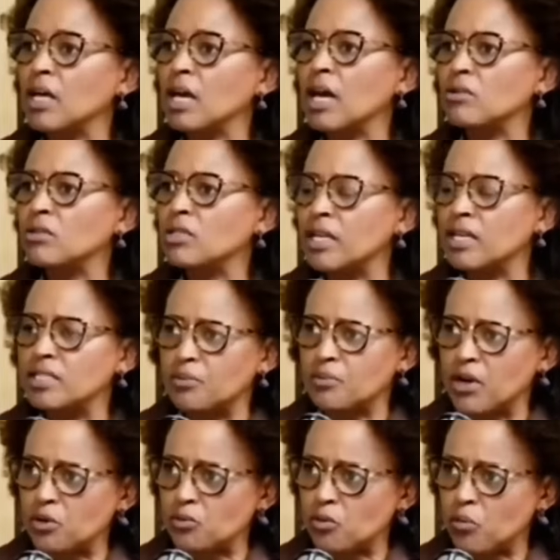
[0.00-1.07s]
the Gauteng
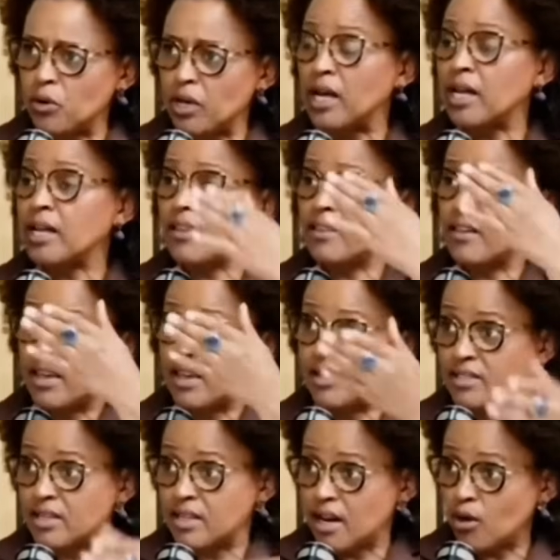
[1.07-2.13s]
Enterprise Propeller, another
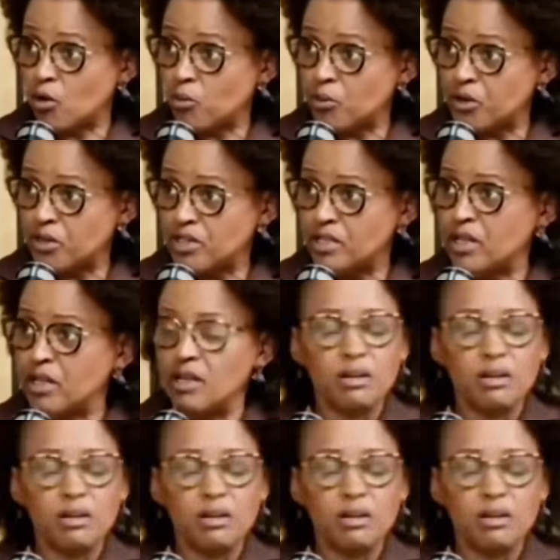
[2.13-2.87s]
case that I opened,